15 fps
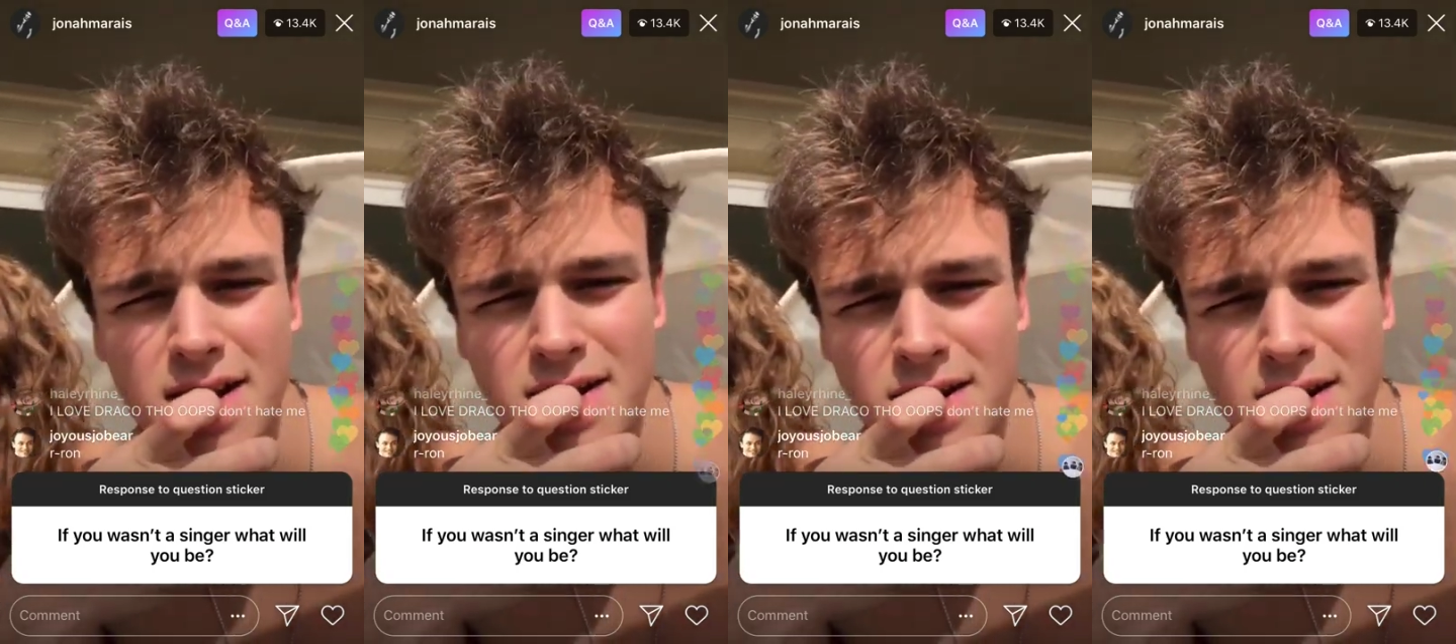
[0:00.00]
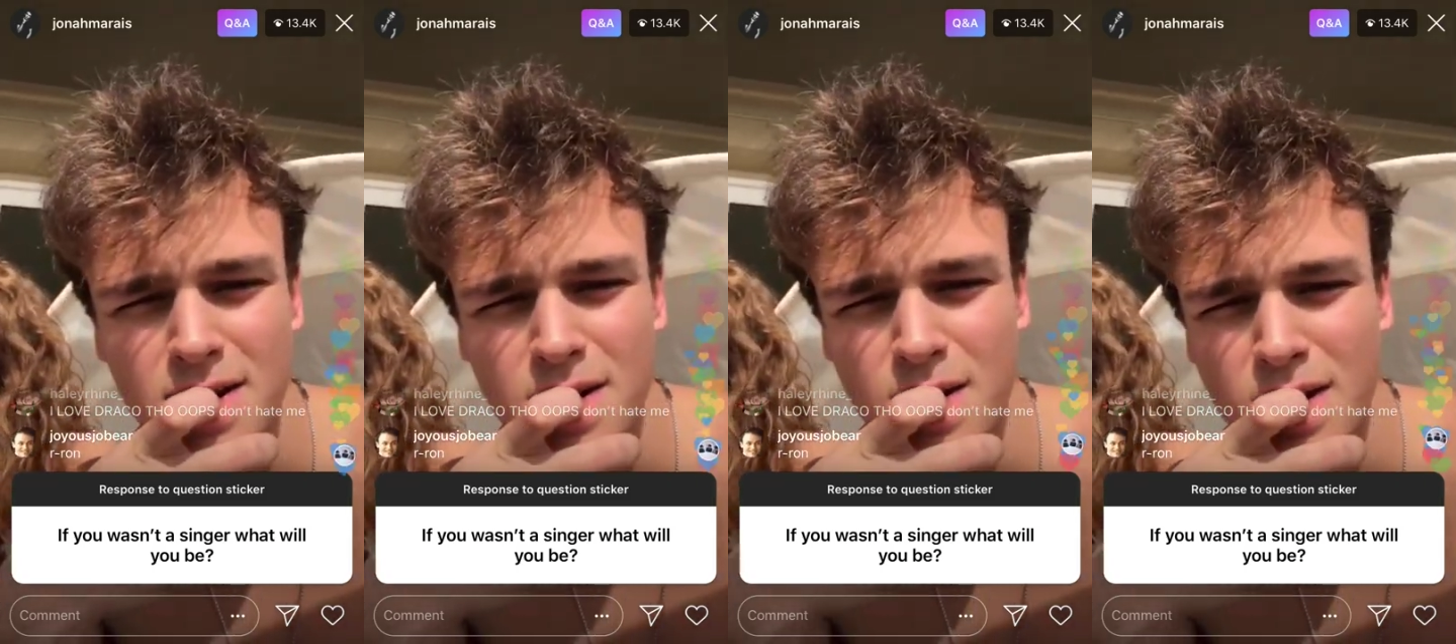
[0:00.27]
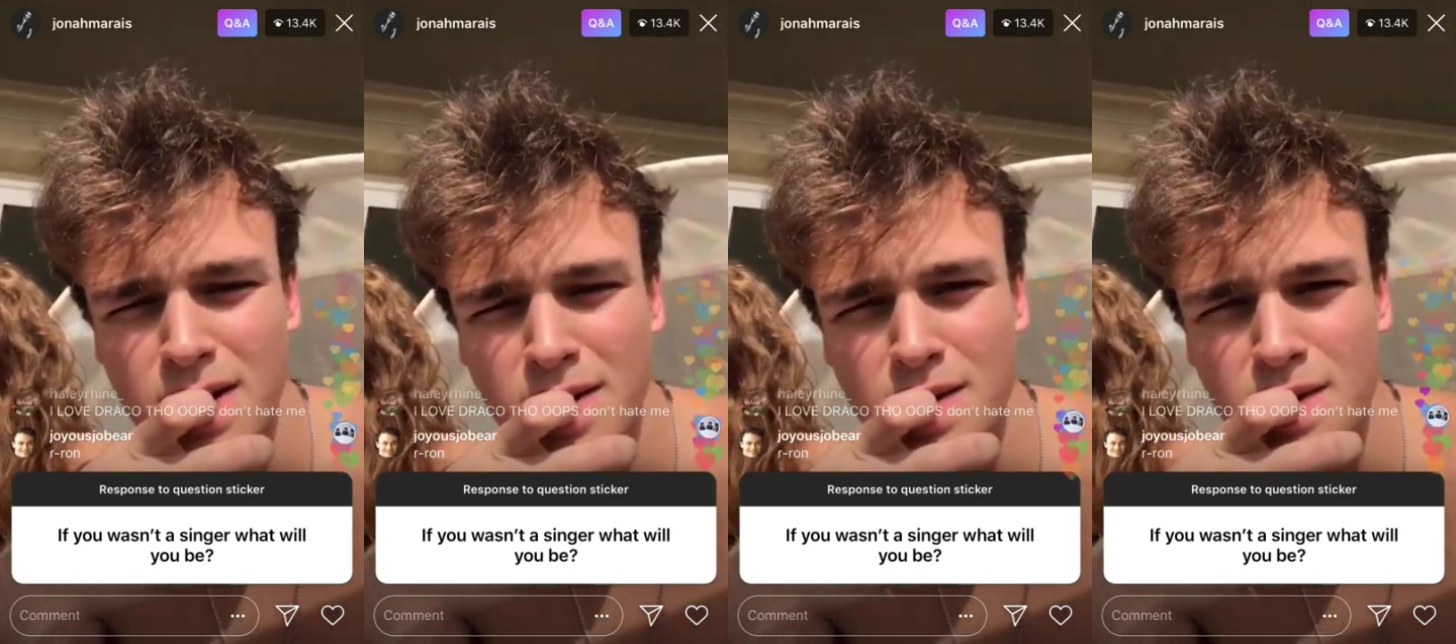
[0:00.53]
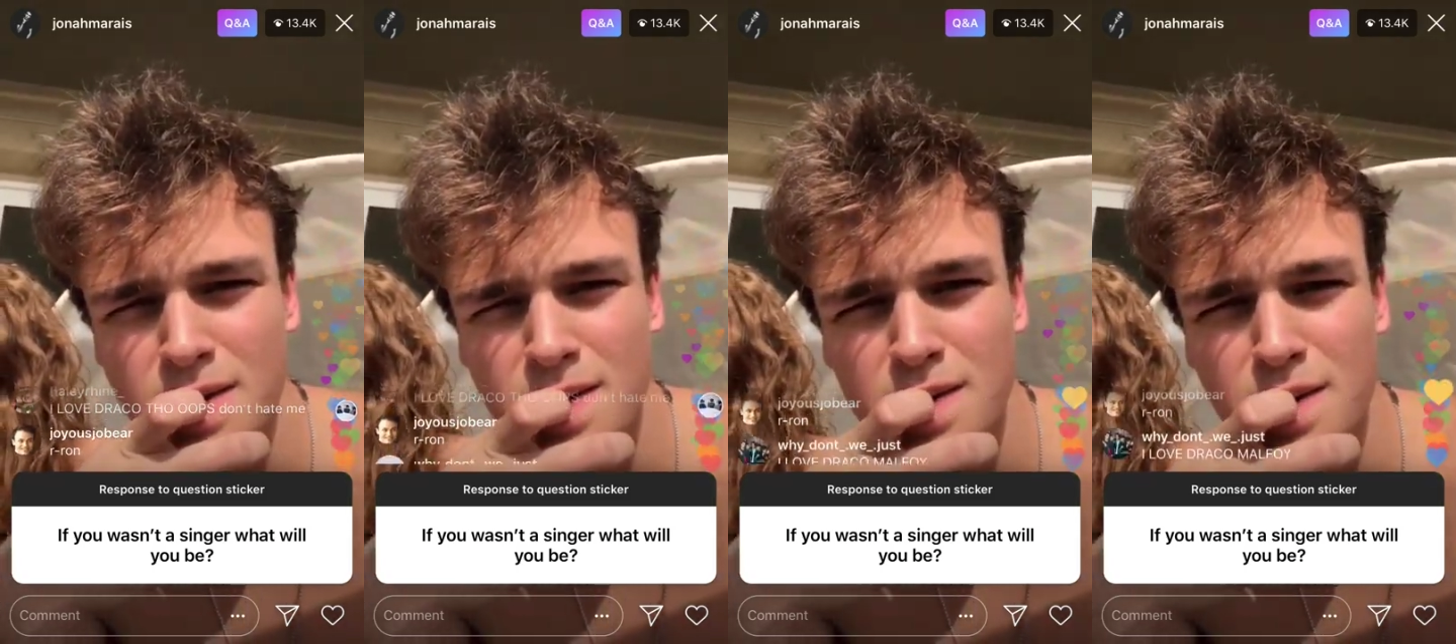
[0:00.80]
so I
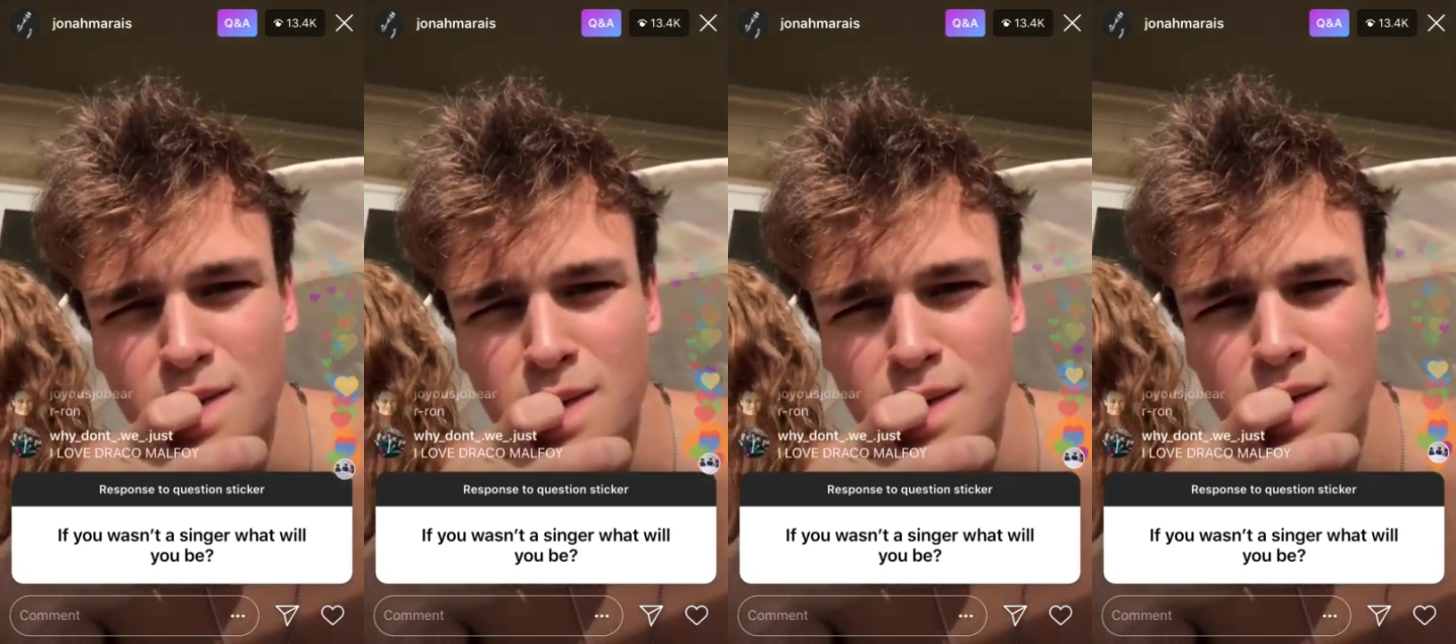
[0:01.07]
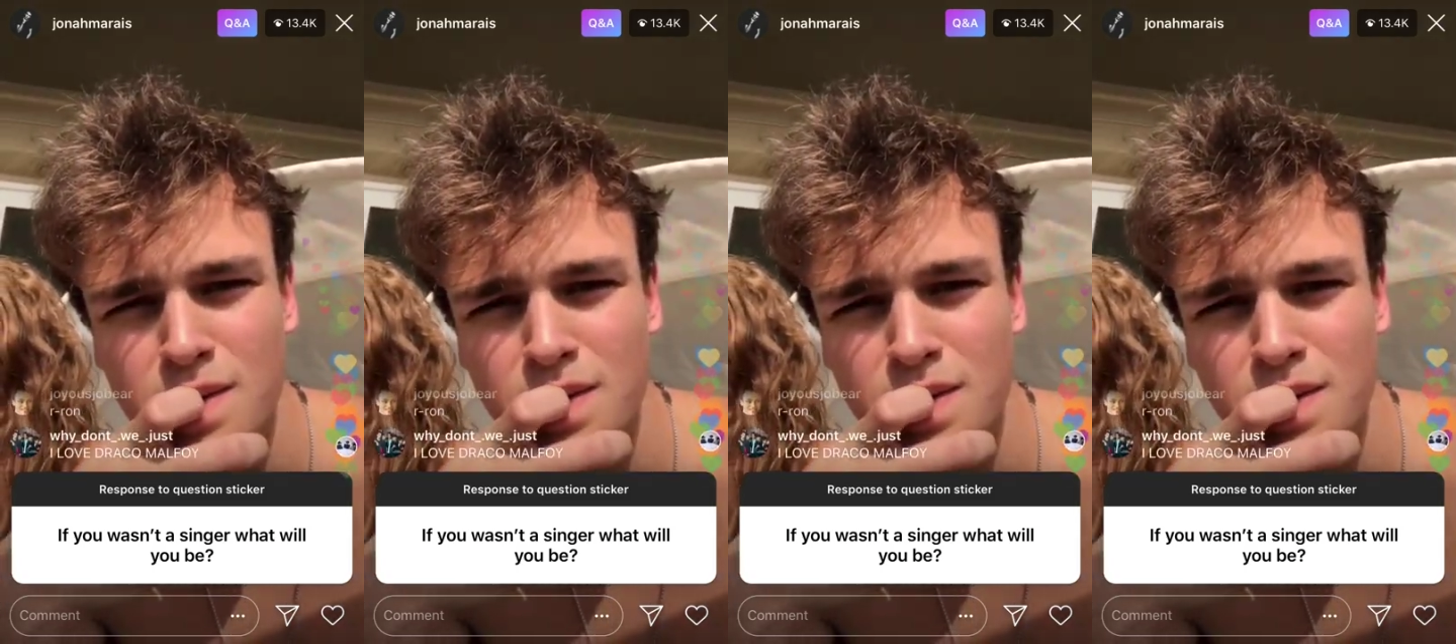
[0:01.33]
don't know